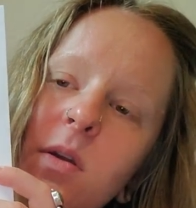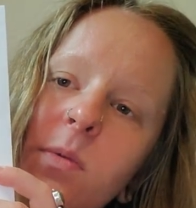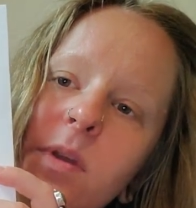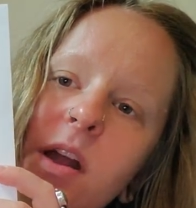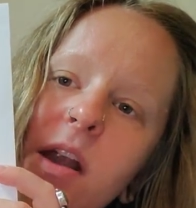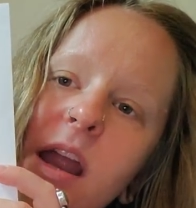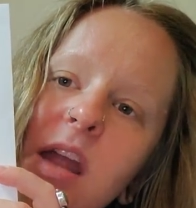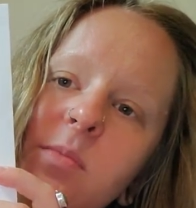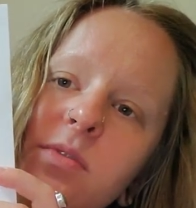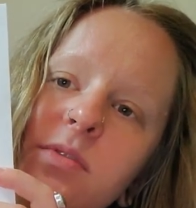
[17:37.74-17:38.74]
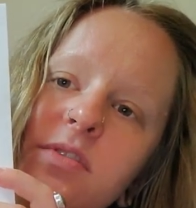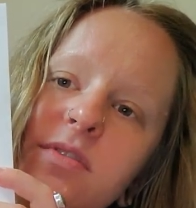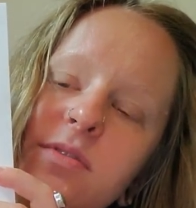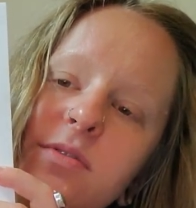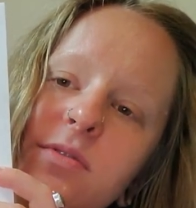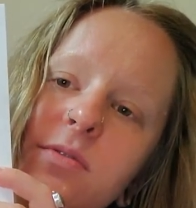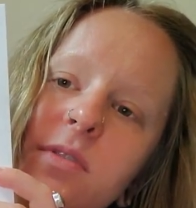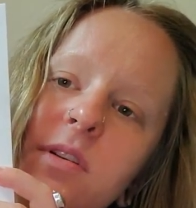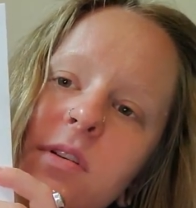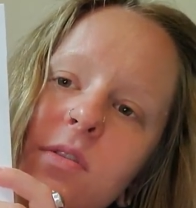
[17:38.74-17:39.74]
we are able
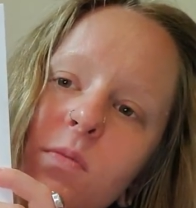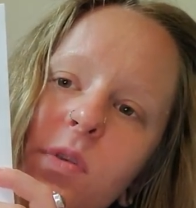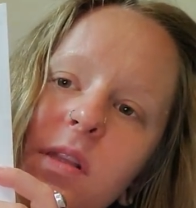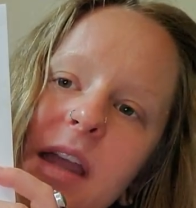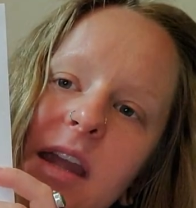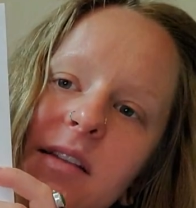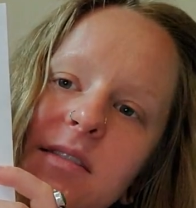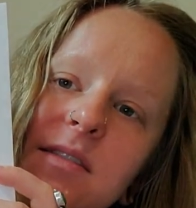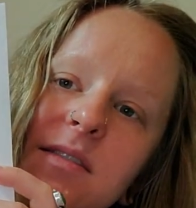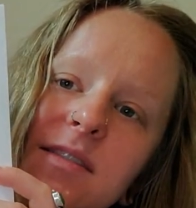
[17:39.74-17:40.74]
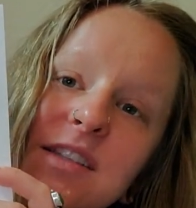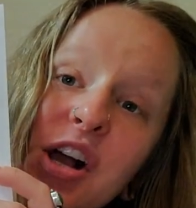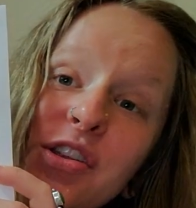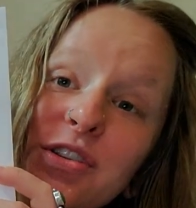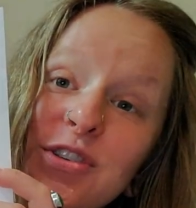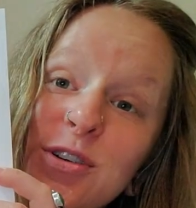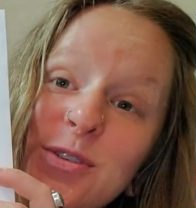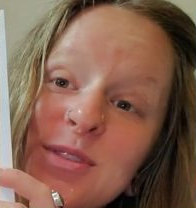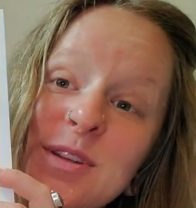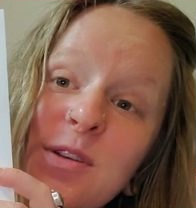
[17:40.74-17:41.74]
to relate to other
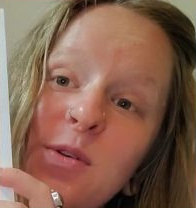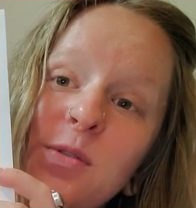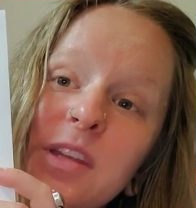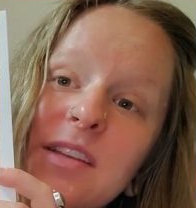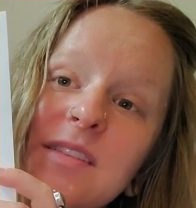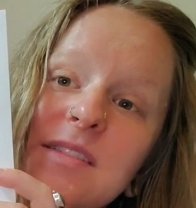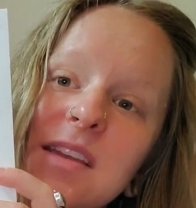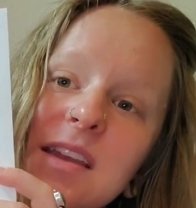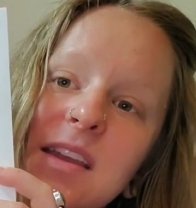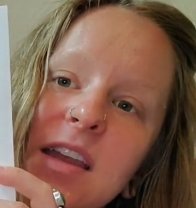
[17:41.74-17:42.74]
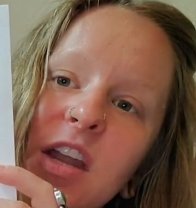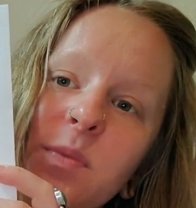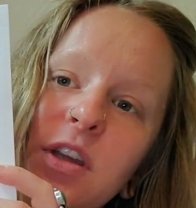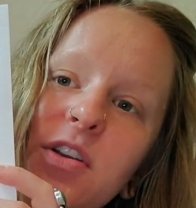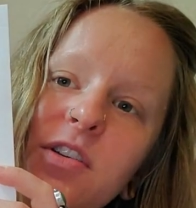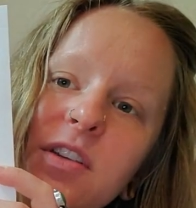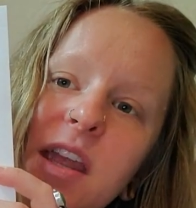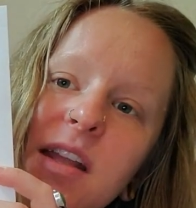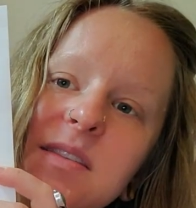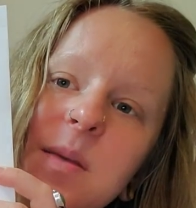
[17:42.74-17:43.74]
circles in our wholeness, and we
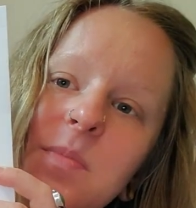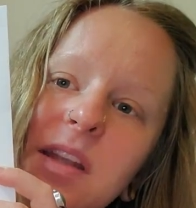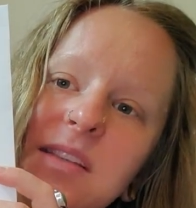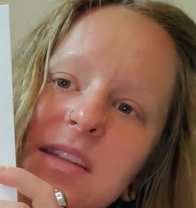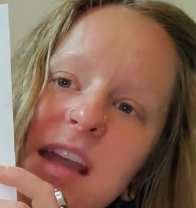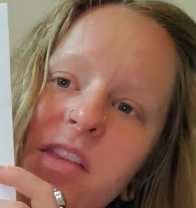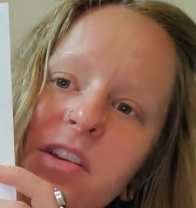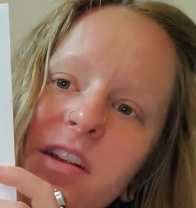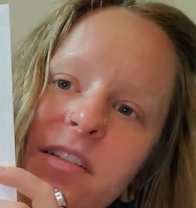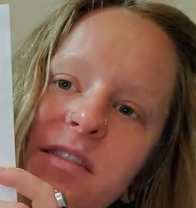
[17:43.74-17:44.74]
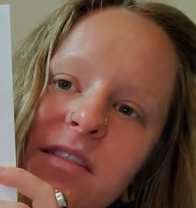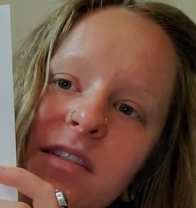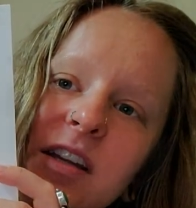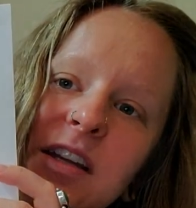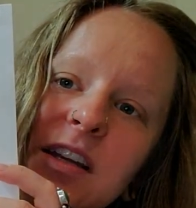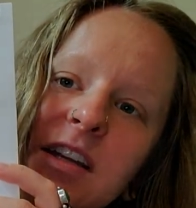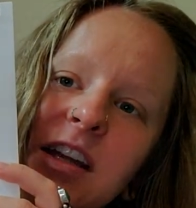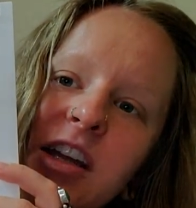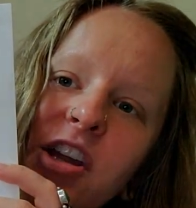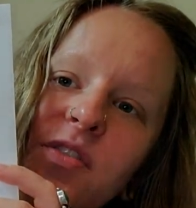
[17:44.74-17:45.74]
create something together.
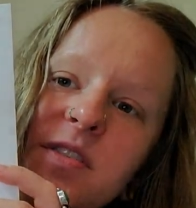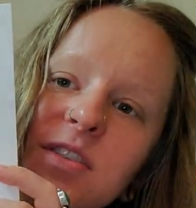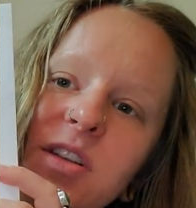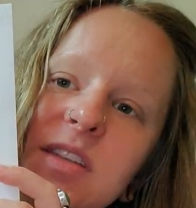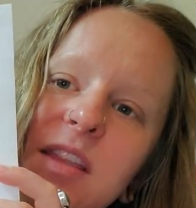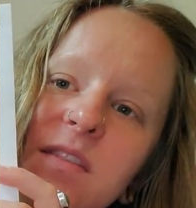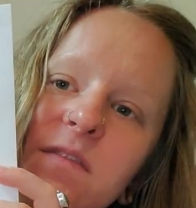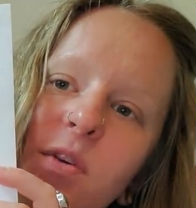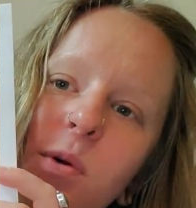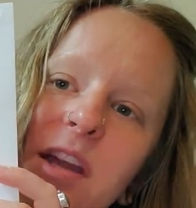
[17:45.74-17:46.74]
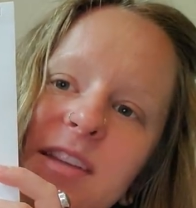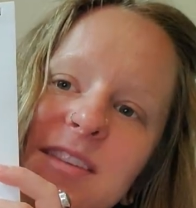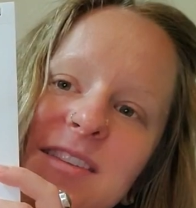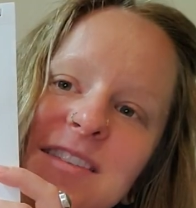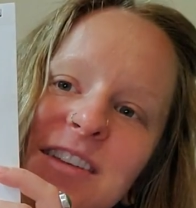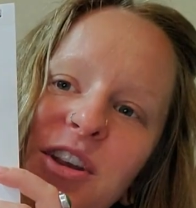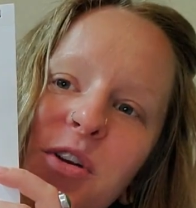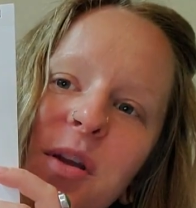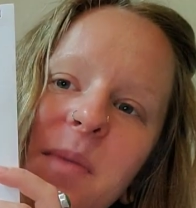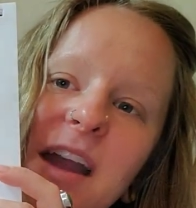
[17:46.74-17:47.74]
This looks like the voice,
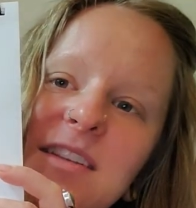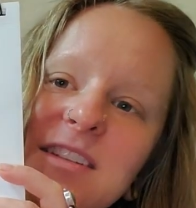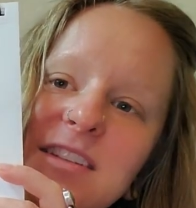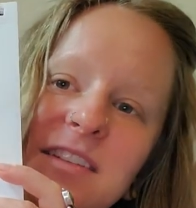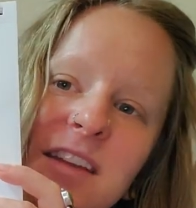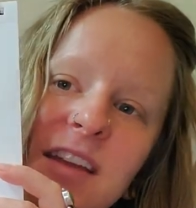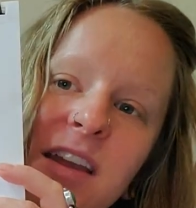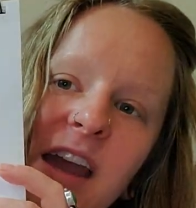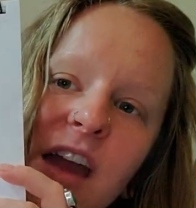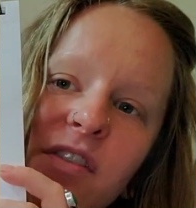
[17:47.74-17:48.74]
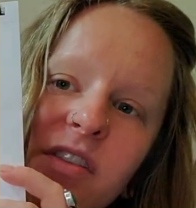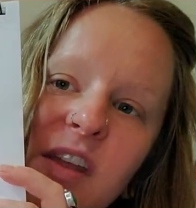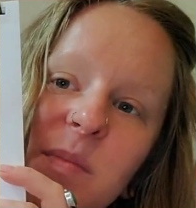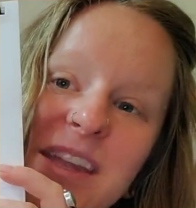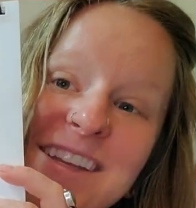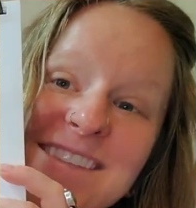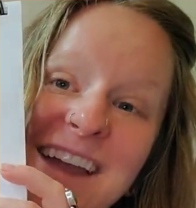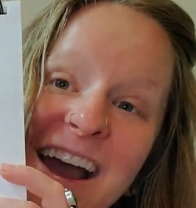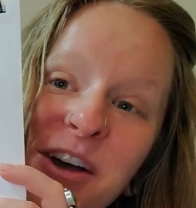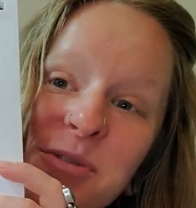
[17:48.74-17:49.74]
going back to everything being
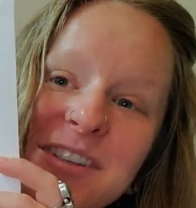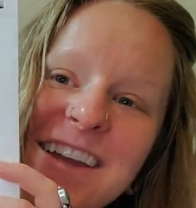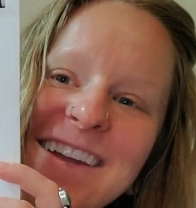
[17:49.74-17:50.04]
sound,